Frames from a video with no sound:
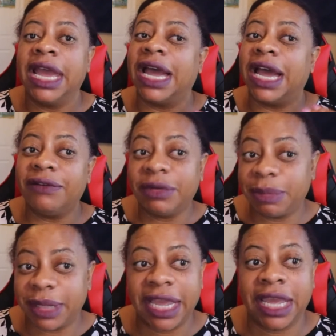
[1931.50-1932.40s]
have a
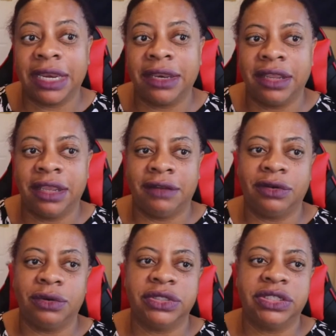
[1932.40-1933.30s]
plan. And of
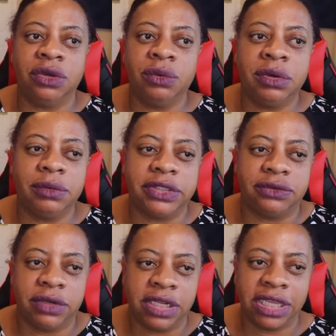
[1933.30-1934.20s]
course, no one
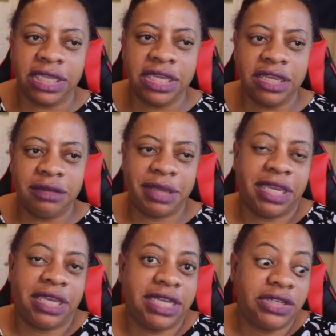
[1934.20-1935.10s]
was really
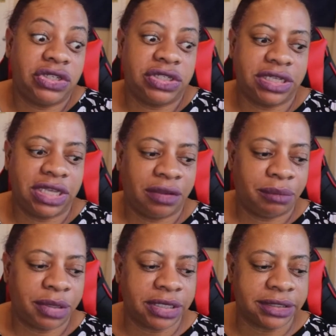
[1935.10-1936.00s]
paying attention to
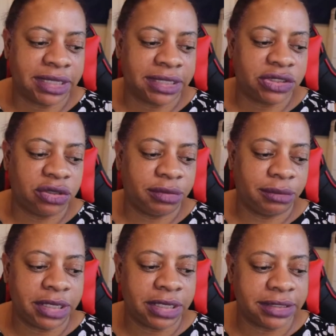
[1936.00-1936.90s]
him because as human
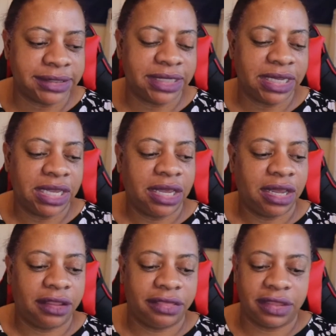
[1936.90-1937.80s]
beings,
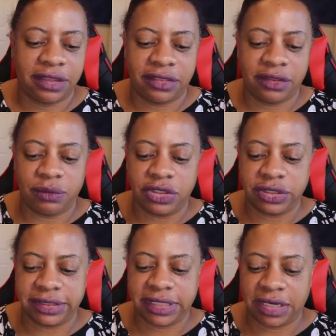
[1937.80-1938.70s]
I think that we
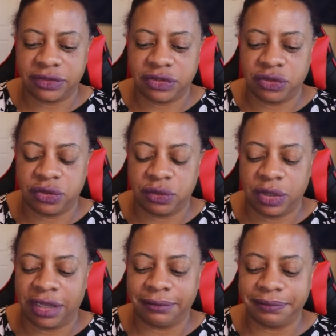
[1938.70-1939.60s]
just tend to
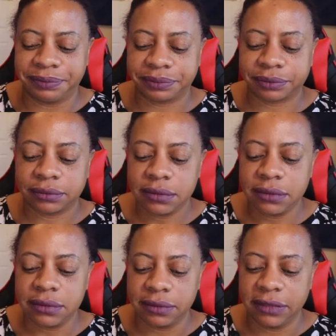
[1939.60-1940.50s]

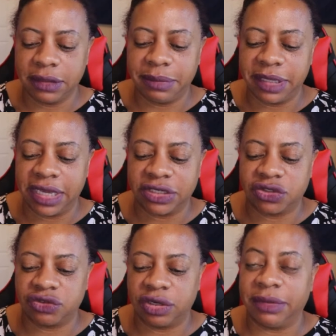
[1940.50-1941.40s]
be
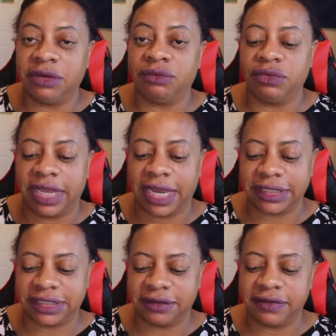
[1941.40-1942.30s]
extremely
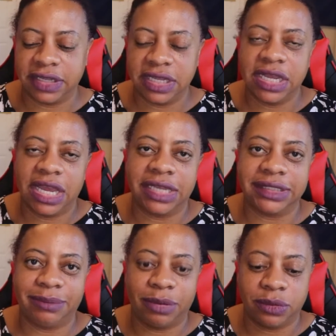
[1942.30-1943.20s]
reactive
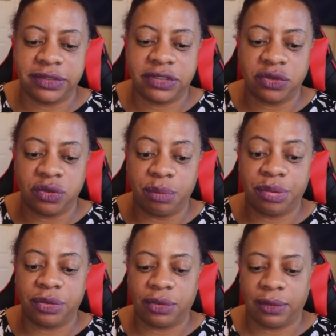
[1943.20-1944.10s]
as opposed to
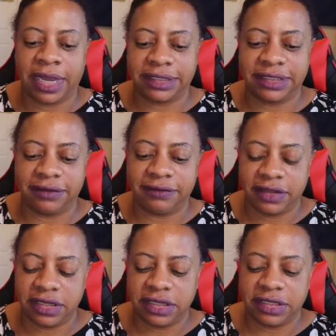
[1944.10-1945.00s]
proactive.
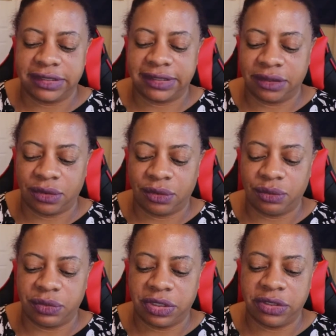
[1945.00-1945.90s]
So
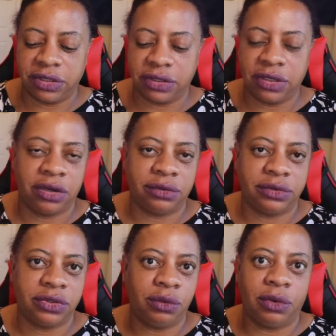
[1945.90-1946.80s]
we,
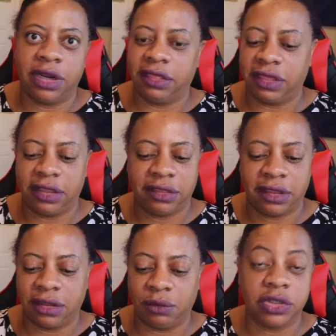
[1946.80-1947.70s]
don't want to think
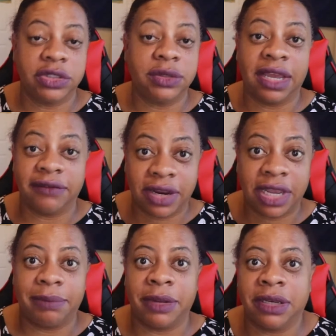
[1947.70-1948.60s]
that the worst will ever
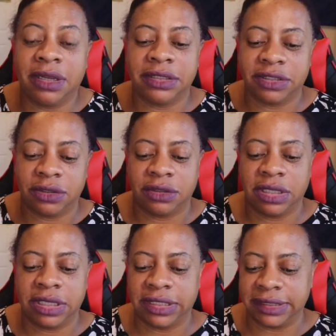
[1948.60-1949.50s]
happen until
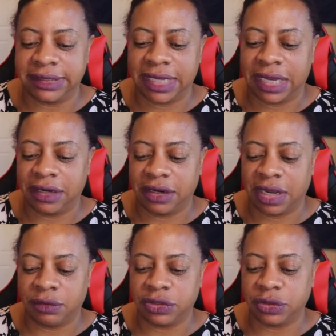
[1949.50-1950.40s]
it is at
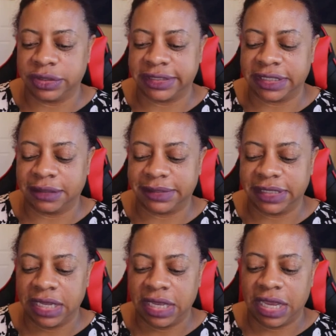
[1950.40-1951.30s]
our doorsteps.
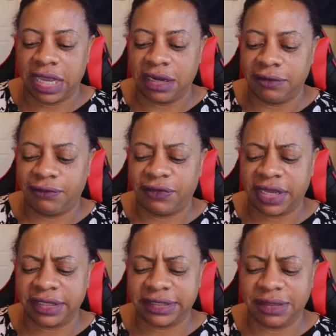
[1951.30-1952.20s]
And in
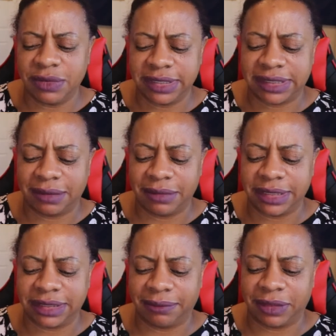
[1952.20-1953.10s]
fact, someone sent me
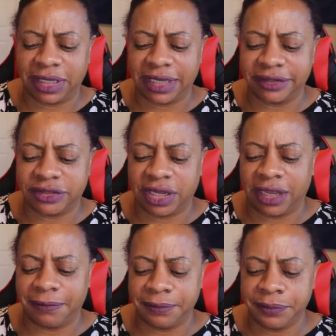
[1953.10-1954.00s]
something
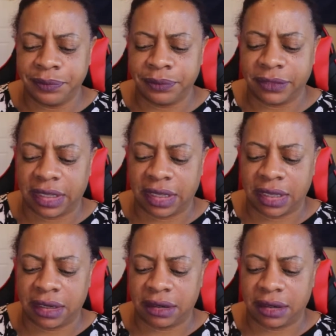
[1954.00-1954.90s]
yesterday,
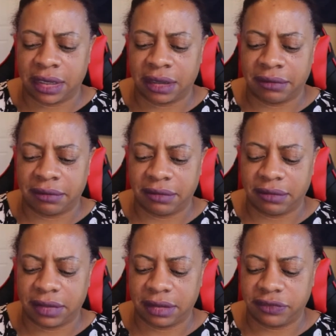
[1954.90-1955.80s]
and
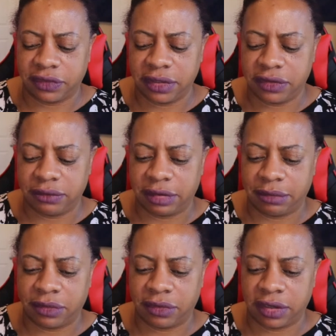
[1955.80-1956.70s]
I'm trying to
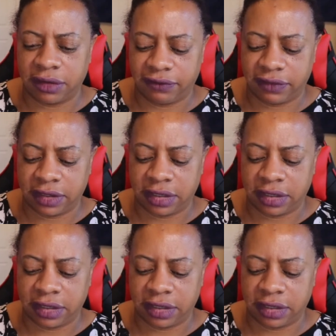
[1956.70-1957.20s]
remember if